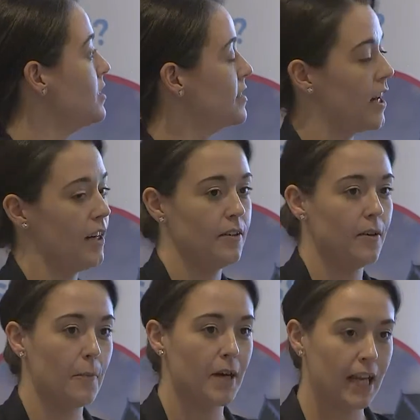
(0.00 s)
So
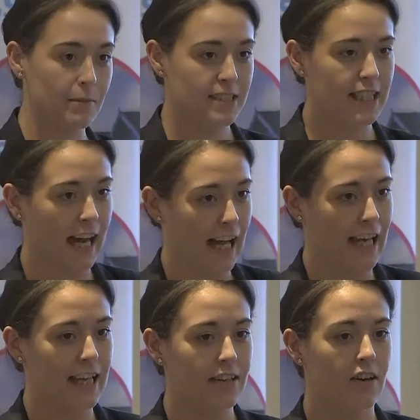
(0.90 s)
my name's
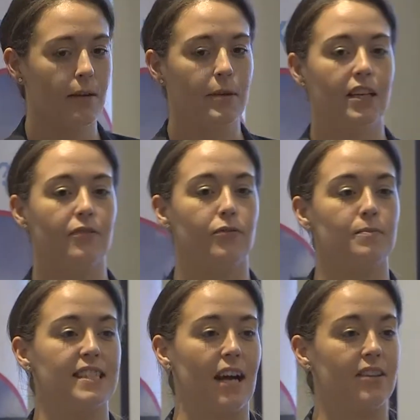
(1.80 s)
Callie, I'm here from
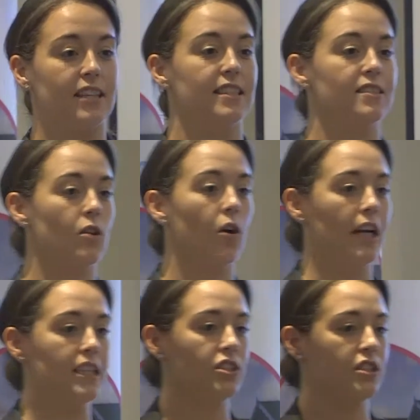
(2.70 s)
South Essex
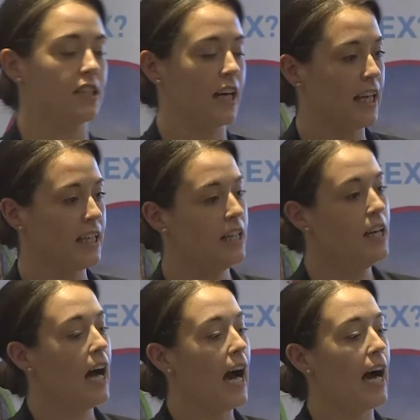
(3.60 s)
College today,
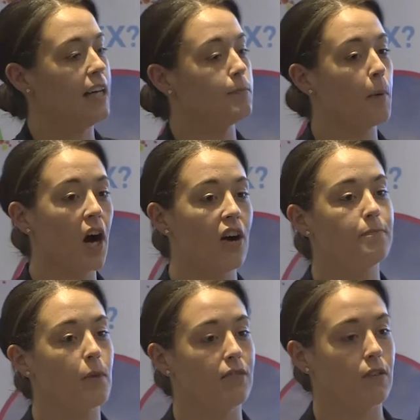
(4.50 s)
and part
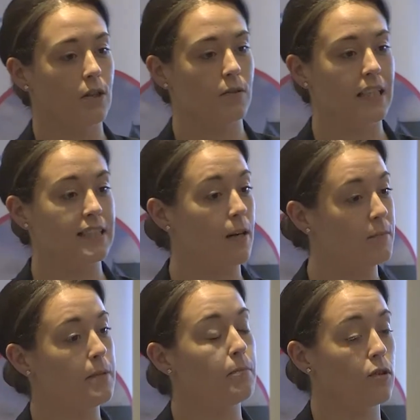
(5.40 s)
of my role is I'm
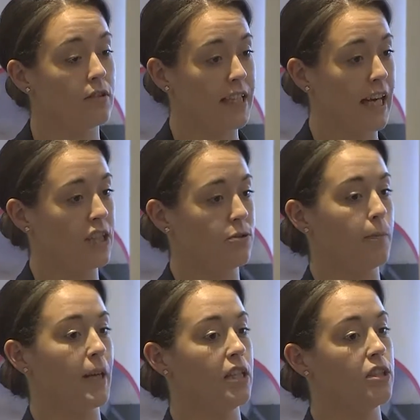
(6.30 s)
the Employer Engagement
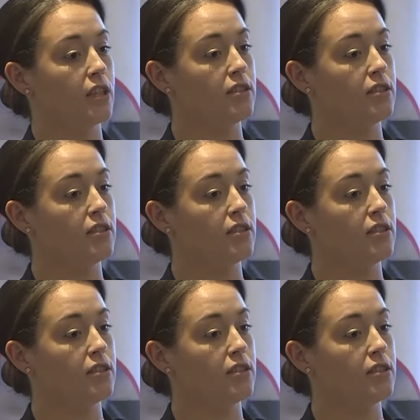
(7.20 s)
Manager.